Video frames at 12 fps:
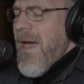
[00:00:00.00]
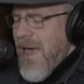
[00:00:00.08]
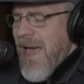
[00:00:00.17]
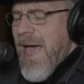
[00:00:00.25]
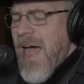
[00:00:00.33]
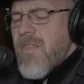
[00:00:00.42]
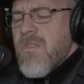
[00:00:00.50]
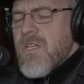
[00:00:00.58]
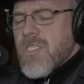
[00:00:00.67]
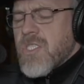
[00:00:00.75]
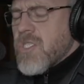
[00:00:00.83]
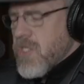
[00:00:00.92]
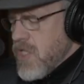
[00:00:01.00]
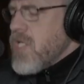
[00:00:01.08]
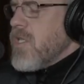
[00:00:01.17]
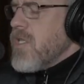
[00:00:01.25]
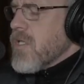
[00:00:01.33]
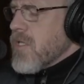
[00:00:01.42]
And the
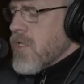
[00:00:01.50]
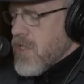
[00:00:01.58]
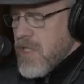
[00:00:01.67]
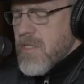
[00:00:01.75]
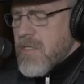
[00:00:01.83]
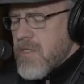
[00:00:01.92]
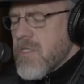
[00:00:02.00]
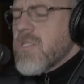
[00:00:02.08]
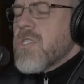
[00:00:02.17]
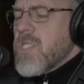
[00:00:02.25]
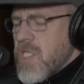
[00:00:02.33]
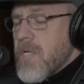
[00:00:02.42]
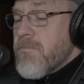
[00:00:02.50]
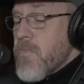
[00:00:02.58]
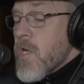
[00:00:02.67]
silicon chip